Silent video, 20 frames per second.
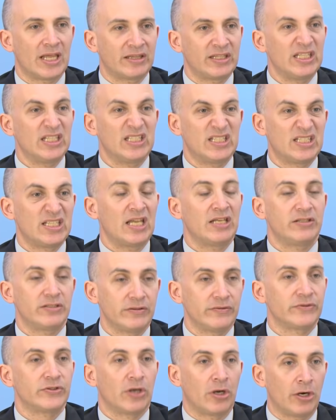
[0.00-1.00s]
the
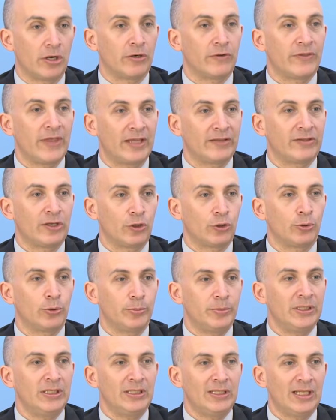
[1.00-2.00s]
incentives are that there would
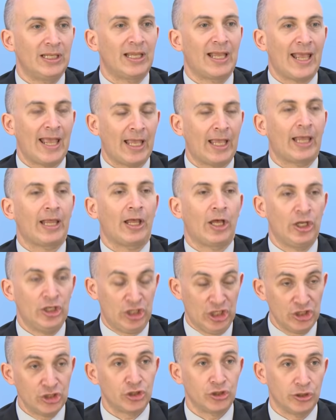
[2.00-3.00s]
be
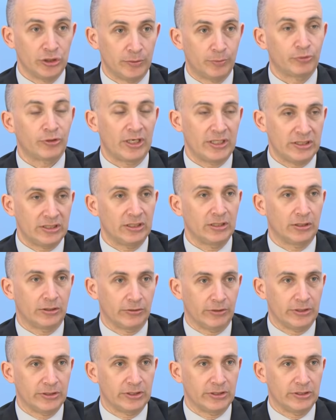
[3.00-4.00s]
additional price
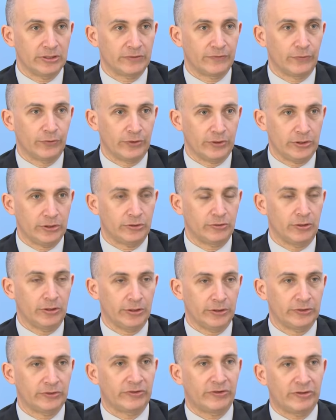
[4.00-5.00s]
increases for these
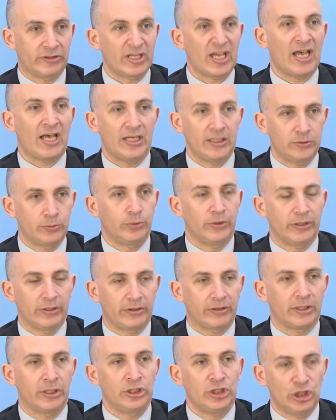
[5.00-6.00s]
drugs tied
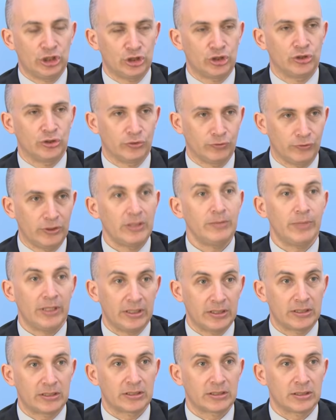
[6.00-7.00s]
with additional
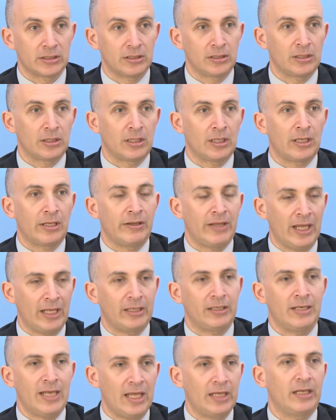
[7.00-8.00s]
rebates
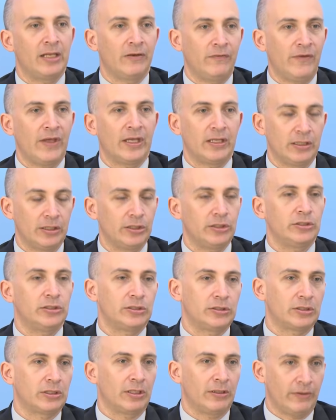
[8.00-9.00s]
that net
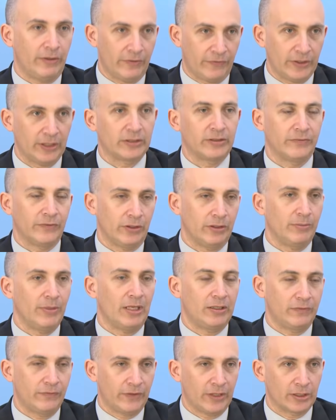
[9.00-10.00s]
advantage effectively the
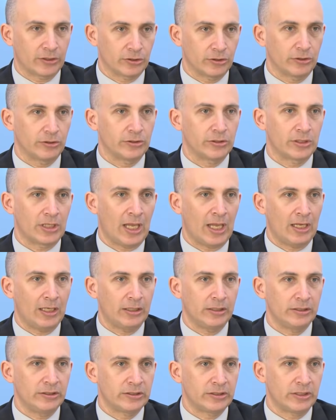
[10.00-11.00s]
manufacturers
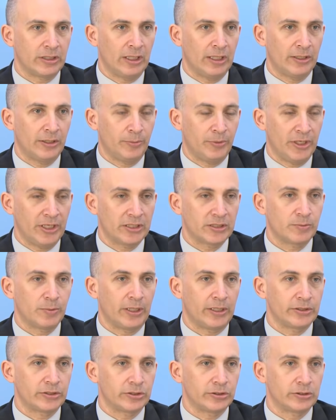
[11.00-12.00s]
and the plan
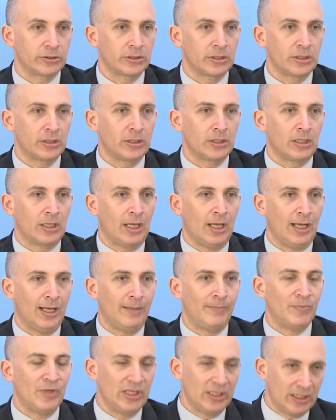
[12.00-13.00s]
sponsors
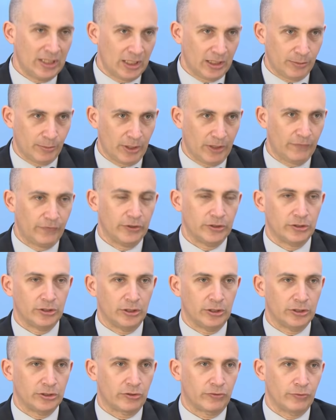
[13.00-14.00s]
in getting
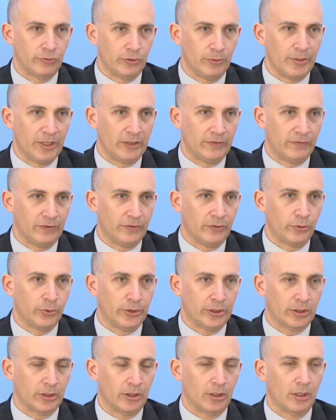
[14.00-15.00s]
beneficiaries through the benefit
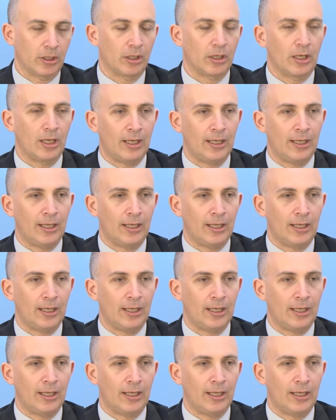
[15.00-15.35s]
quicker.